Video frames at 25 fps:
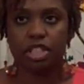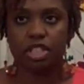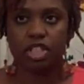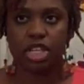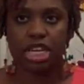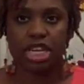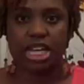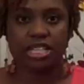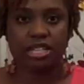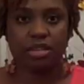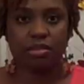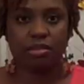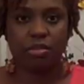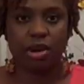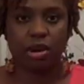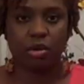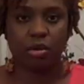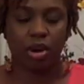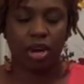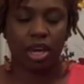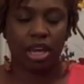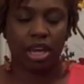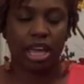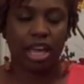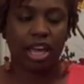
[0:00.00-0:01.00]
jazz up my
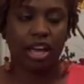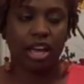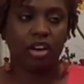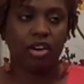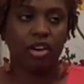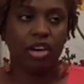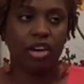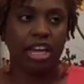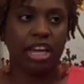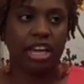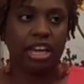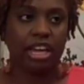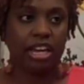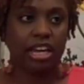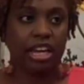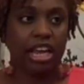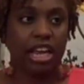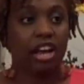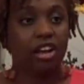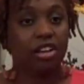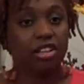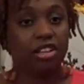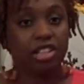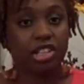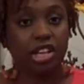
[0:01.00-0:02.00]
workout. And
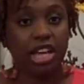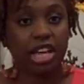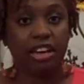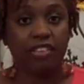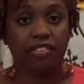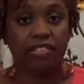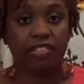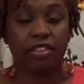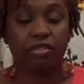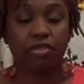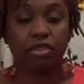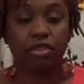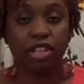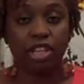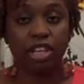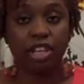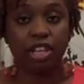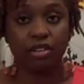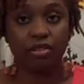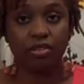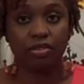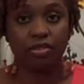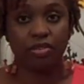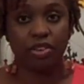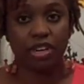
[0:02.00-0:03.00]
I also have a really
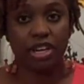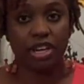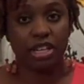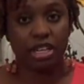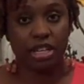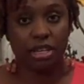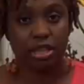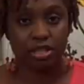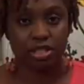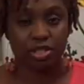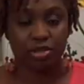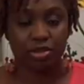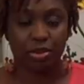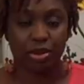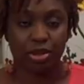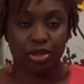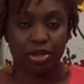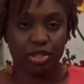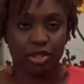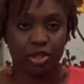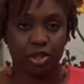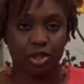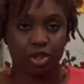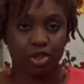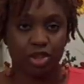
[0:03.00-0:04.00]
good friend that was a
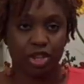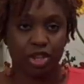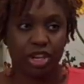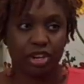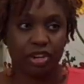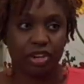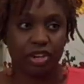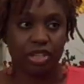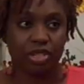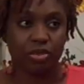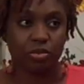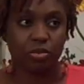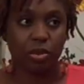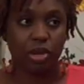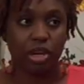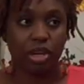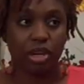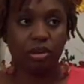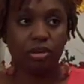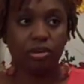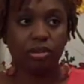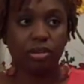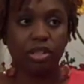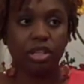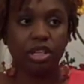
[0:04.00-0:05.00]
personal trainer as
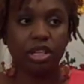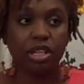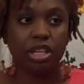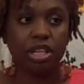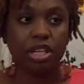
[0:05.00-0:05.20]
well.